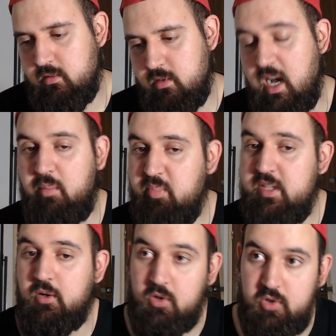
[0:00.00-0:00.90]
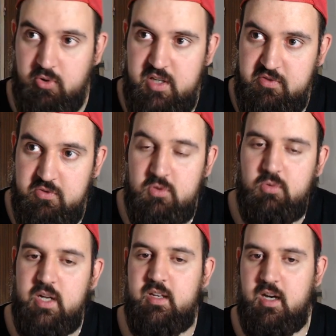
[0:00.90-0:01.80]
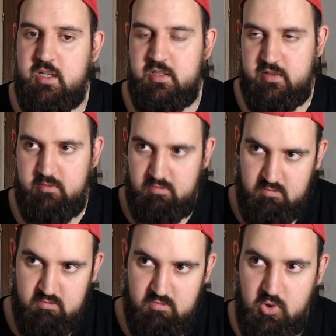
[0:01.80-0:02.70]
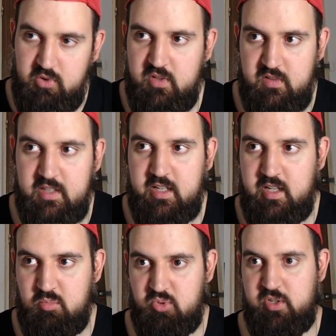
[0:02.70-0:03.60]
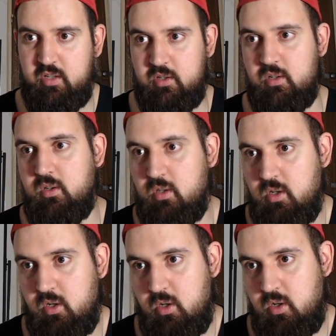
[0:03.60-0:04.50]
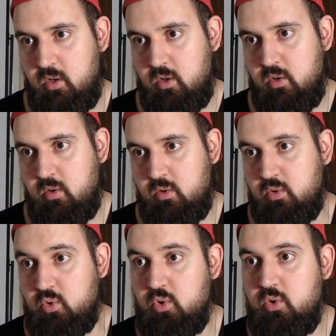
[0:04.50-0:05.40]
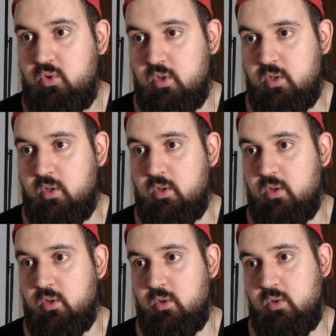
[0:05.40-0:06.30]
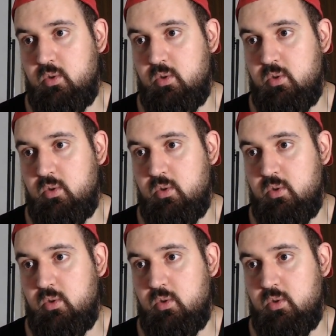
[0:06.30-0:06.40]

happy or grateful when I notice that I can bring a good uh,